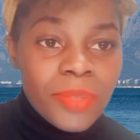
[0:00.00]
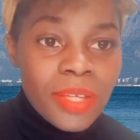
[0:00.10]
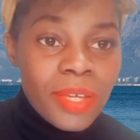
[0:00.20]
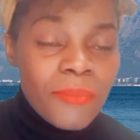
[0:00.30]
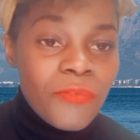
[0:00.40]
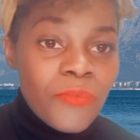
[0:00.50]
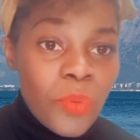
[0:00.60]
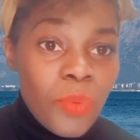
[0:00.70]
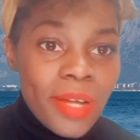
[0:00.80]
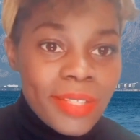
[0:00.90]
came
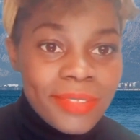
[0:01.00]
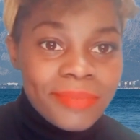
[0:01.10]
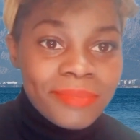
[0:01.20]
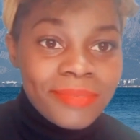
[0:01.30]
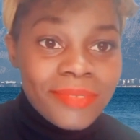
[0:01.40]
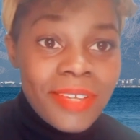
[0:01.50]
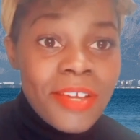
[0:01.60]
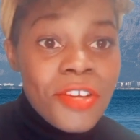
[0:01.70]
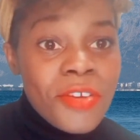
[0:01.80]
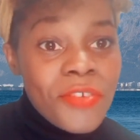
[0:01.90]
for what?
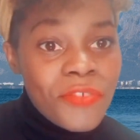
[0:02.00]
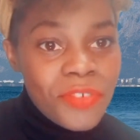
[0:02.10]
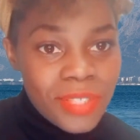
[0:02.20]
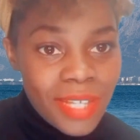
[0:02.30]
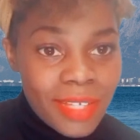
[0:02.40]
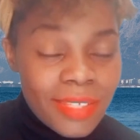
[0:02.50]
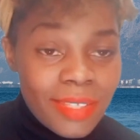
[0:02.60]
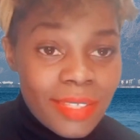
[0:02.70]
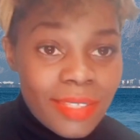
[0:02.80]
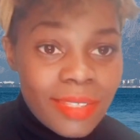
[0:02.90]
For
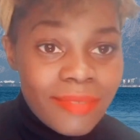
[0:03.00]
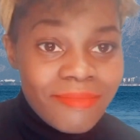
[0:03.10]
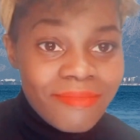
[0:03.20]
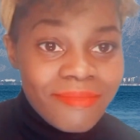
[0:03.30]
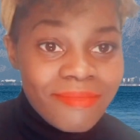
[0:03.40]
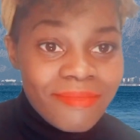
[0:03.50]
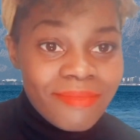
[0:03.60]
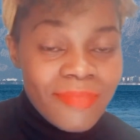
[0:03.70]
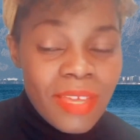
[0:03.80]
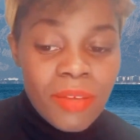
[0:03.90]
taxes.
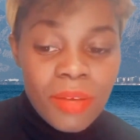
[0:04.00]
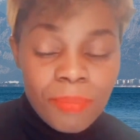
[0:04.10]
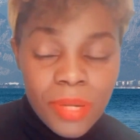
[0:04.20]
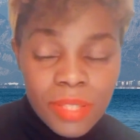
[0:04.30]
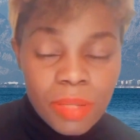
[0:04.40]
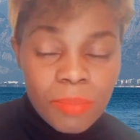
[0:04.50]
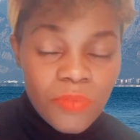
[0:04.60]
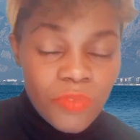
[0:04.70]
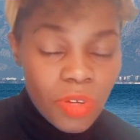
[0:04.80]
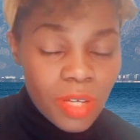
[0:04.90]
But
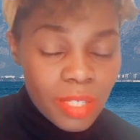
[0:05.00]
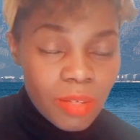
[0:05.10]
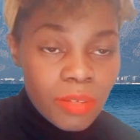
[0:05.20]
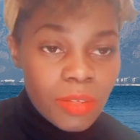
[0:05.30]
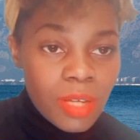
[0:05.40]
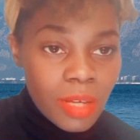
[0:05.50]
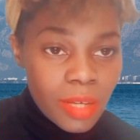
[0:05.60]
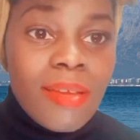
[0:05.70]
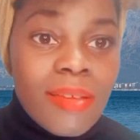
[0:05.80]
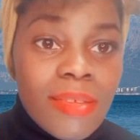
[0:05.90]
before
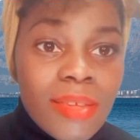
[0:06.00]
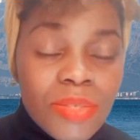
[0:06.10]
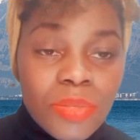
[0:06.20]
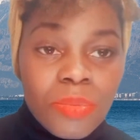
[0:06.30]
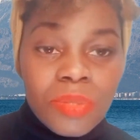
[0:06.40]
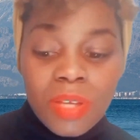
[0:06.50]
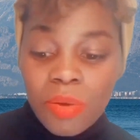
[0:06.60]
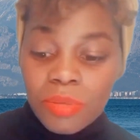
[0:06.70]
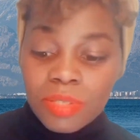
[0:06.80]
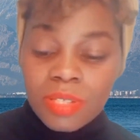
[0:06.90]
yes, so with
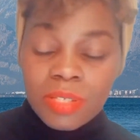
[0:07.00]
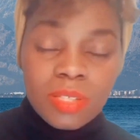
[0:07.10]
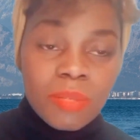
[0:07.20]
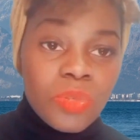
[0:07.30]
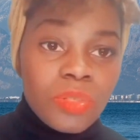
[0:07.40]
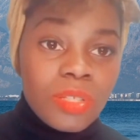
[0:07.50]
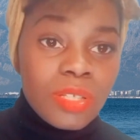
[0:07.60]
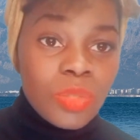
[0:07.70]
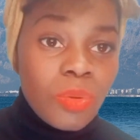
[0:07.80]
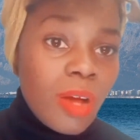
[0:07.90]
the old system you
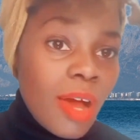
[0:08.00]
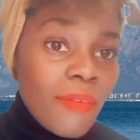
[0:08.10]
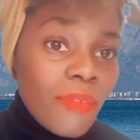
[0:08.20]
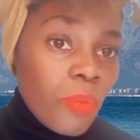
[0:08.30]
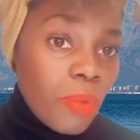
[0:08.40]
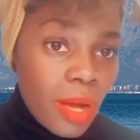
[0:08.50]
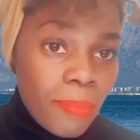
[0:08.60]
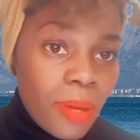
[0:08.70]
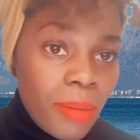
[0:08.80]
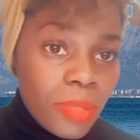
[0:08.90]
need to have a
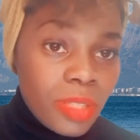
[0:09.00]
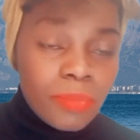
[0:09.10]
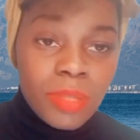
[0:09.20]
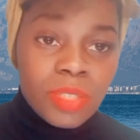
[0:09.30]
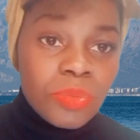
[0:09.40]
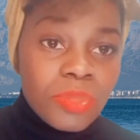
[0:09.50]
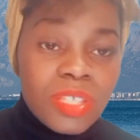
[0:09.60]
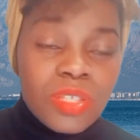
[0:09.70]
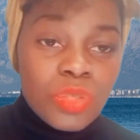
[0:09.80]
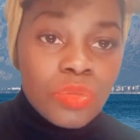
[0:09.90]
work permit, but with
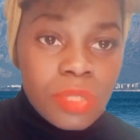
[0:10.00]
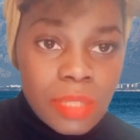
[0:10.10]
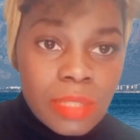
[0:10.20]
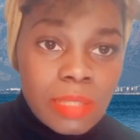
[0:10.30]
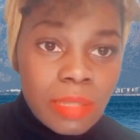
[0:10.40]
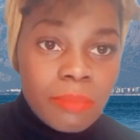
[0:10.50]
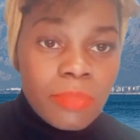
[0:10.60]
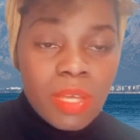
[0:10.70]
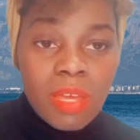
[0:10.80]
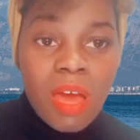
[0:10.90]
this new
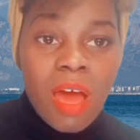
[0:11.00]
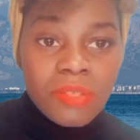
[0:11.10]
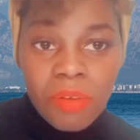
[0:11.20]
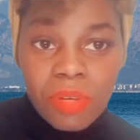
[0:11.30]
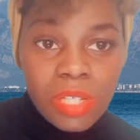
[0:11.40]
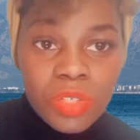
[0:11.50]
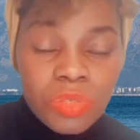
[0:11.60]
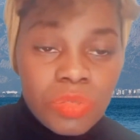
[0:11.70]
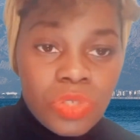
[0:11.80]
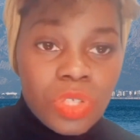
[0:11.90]
system under
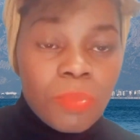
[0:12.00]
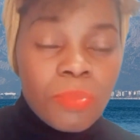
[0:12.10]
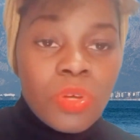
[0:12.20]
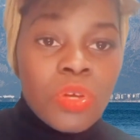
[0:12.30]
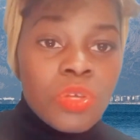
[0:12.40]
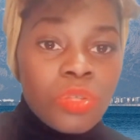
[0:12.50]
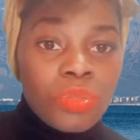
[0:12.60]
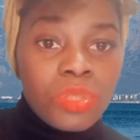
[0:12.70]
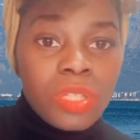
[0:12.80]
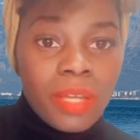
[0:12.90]
relationship,
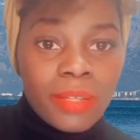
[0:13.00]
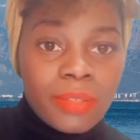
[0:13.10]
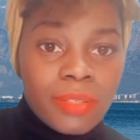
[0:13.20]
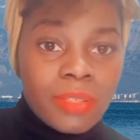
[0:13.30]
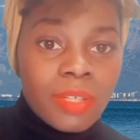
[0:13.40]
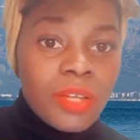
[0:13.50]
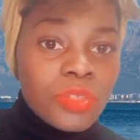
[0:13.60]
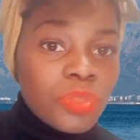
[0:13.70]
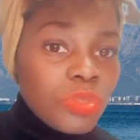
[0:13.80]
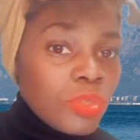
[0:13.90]
you like this
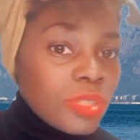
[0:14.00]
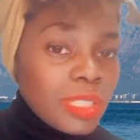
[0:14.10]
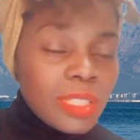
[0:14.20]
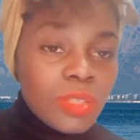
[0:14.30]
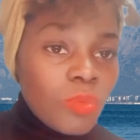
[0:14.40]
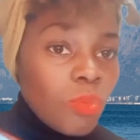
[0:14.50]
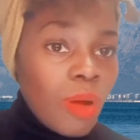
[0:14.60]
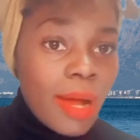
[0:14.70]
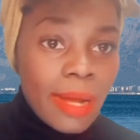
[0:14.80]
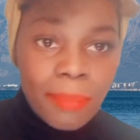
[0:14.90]
card, you don't need
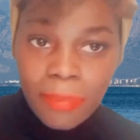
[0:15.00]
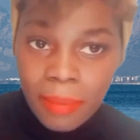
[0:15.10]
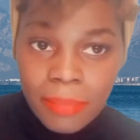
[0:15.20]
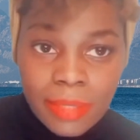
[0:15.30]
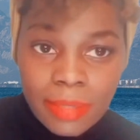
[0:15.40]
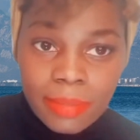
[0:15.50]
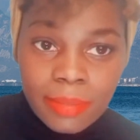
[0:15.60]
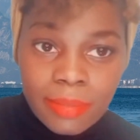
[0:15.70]
work permit.